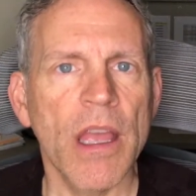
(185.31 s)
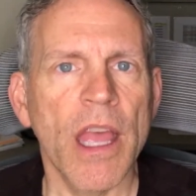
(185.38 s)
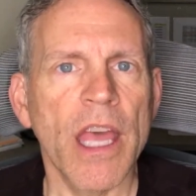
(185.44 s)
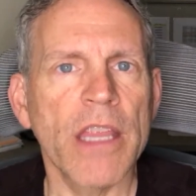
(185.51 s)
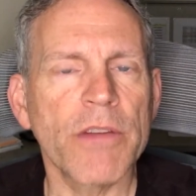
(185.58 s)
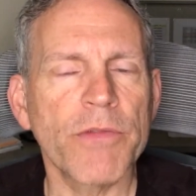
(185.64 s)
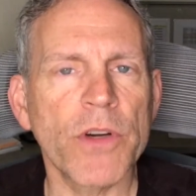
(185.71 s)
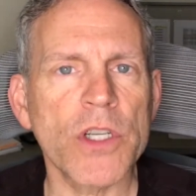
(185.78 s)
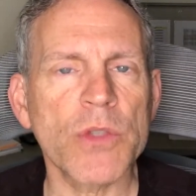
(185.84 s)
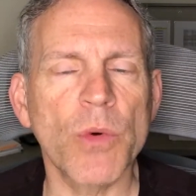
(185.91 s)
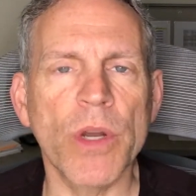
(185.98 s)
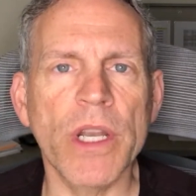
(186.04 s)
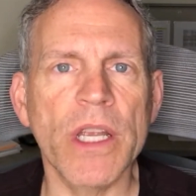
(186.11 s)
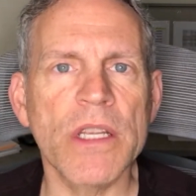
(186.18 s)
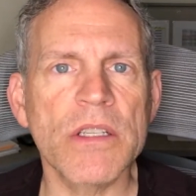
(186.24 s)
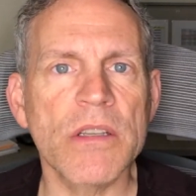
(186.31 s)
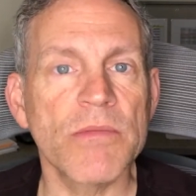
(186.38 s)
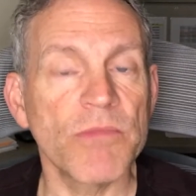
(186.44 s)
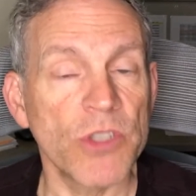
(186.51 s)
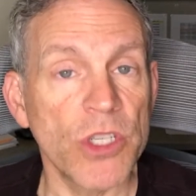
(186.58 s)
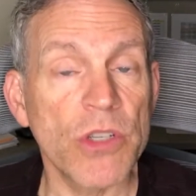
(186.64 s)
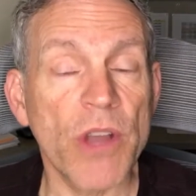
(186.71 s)
And the first one is,
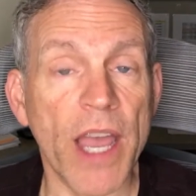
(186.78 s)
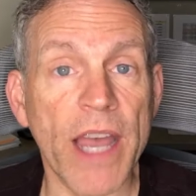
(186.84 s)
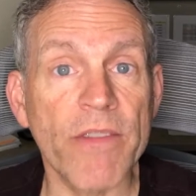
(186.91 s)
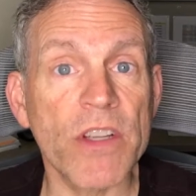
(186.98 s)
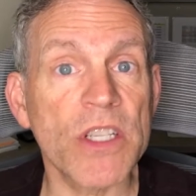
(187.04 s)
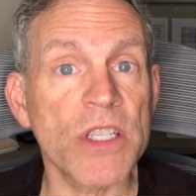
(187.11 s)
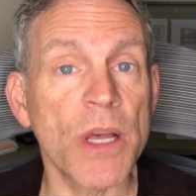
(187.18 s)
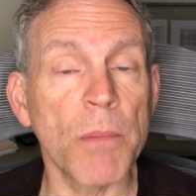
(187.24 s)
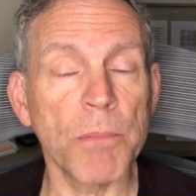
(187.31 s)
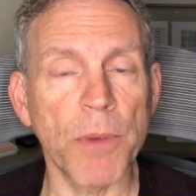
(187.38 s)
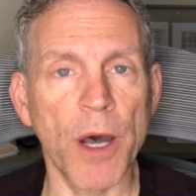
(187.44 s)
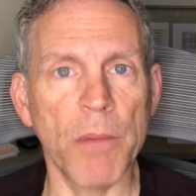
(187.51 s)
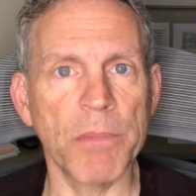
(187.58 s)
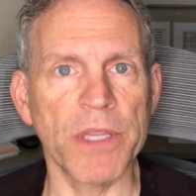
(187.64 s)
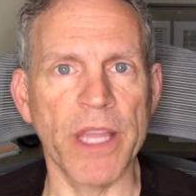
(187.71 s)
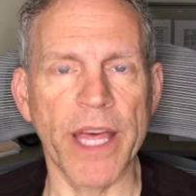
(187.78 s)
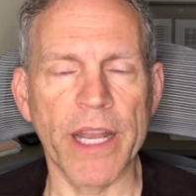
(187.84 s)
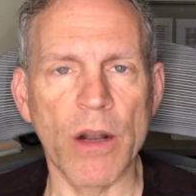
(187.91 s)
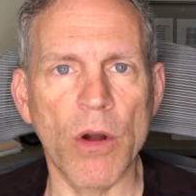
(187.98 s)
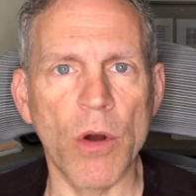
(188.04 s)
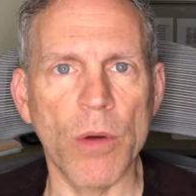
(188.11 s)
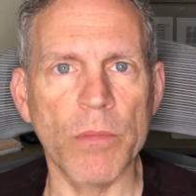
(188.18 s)
do you have a sump pump in that
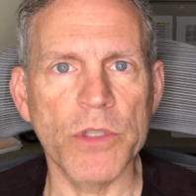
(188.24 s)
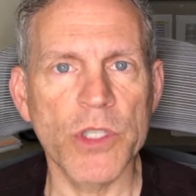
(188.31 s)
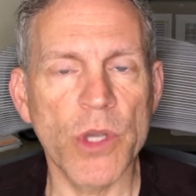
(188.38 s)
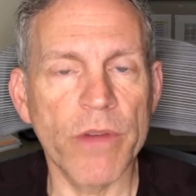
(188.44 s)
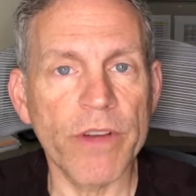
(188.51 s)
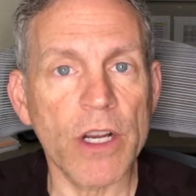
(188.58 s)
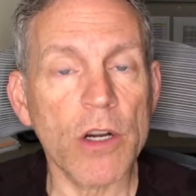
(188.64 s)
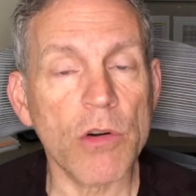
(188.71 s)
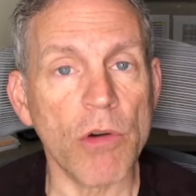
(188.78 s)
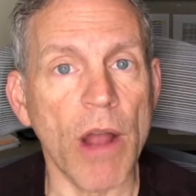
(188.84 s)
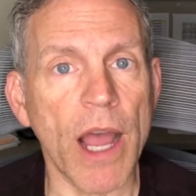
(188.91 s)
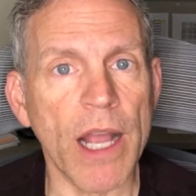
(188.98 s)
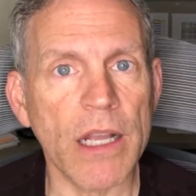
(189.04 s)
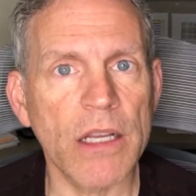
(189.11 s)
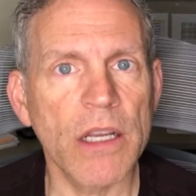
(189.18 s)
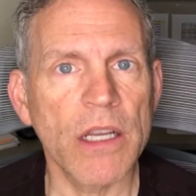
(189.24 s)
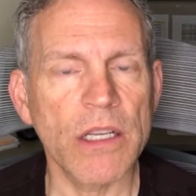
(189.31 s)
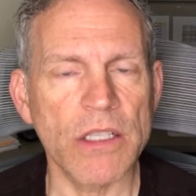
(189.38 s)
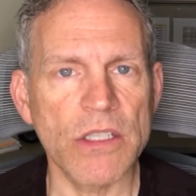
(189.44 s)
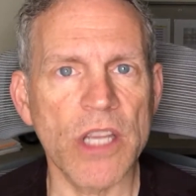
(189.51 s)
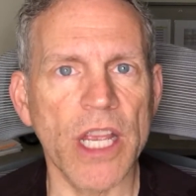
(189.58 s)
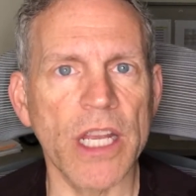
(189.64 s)
home? Do you have a crock
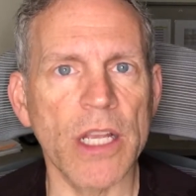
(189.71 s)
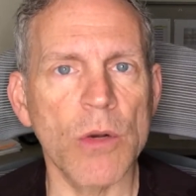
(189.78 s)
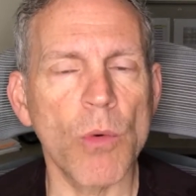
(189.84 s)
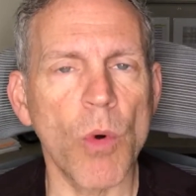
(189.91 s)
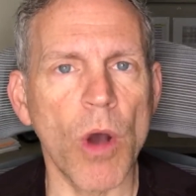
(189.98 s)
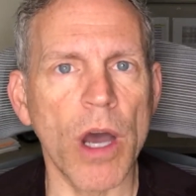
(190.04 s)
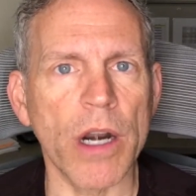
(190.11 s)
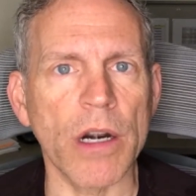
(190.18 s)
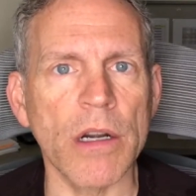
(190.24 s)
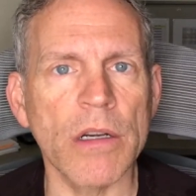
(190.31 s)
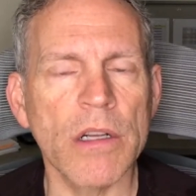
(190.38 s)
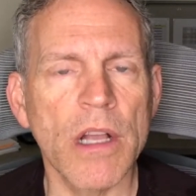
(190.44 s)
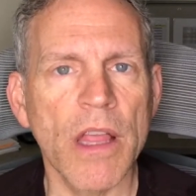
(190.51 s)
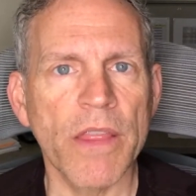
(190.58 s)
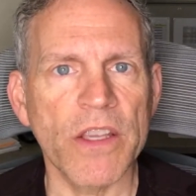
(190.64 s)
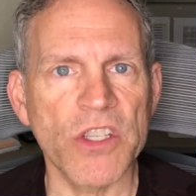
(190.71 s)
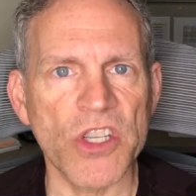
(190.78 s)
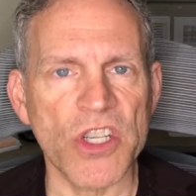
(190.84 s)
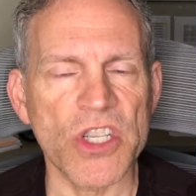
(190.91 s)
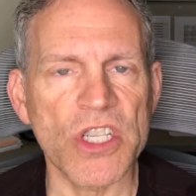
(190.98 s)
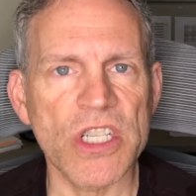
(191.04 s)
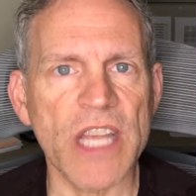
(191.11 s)
containing water that's
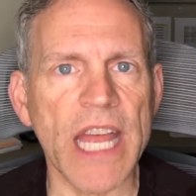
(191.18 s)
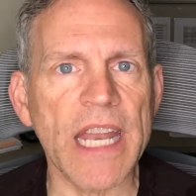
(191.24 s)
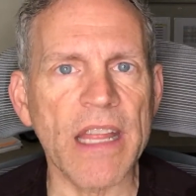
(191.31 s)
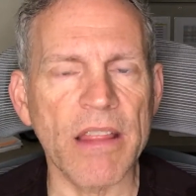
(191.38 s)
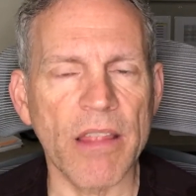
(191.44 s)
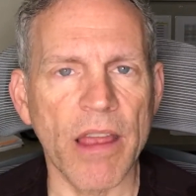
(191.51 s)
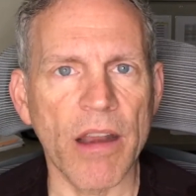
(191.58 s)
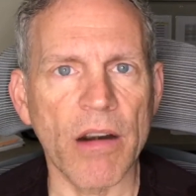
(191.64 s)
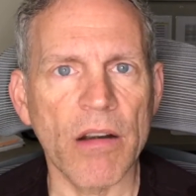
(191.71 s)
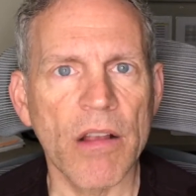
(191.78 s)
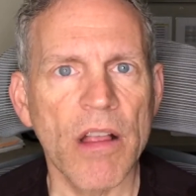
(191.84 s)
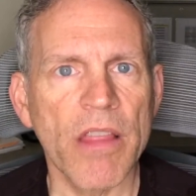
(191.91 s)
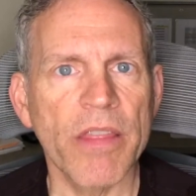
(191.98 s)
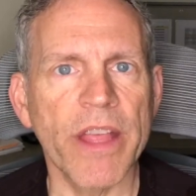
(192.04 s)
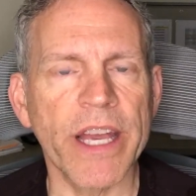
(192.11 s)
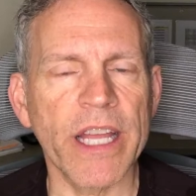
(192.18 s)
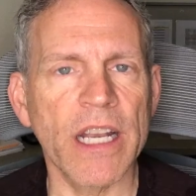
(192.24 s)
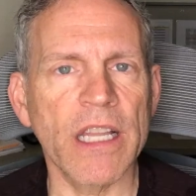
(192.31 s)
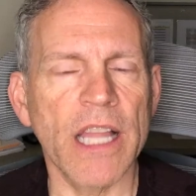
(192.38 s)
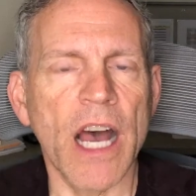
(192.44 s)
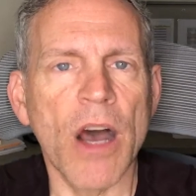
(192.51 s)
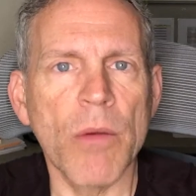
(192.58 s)
just sitting there that can
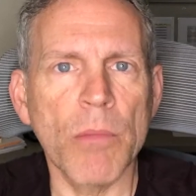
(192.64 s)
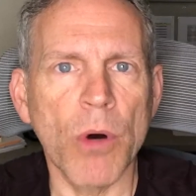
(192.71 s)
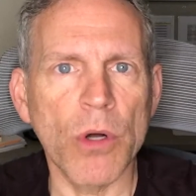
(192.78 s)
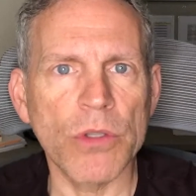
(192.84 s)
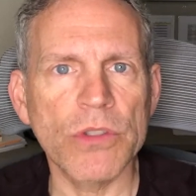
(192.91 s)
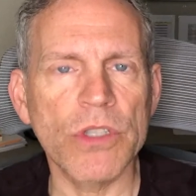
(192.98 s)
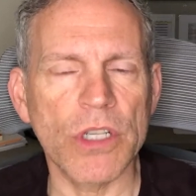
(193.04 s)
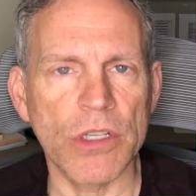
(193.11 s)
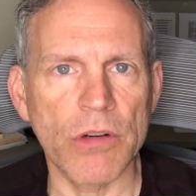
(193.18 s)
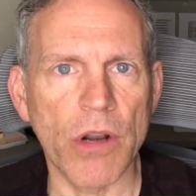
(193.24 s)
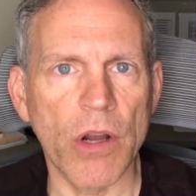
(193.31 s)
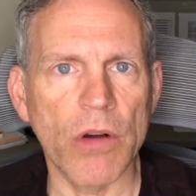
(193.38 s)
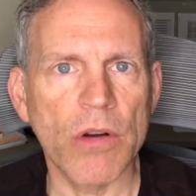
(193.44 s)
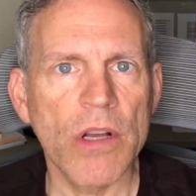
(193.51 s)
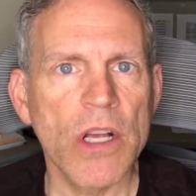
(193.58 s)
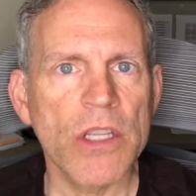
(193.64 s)
allow mold to grow?